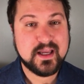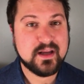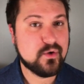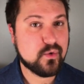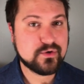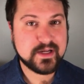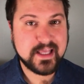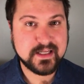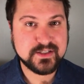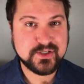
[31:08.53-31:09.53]
And in order to
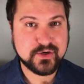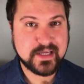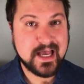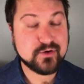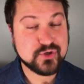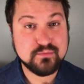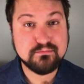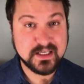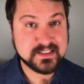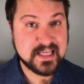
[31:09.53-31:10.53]
get into your account, you
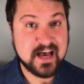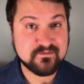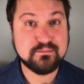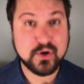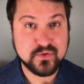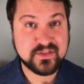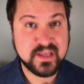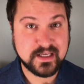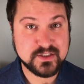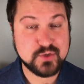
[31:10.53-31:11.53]
must have both
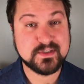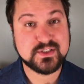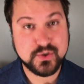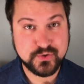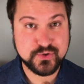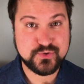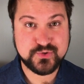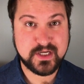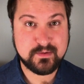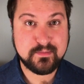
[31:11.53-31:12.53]
things. You must know your
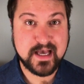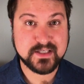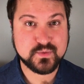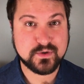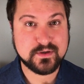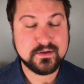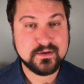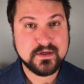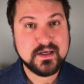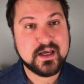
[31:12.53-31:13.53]
username and password,
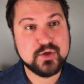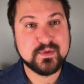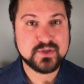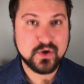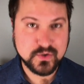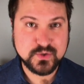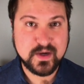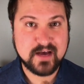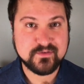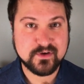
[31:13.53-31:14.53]
and you must also
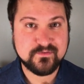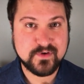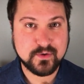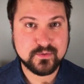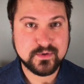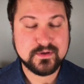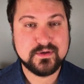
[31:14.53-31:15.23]
have your phone.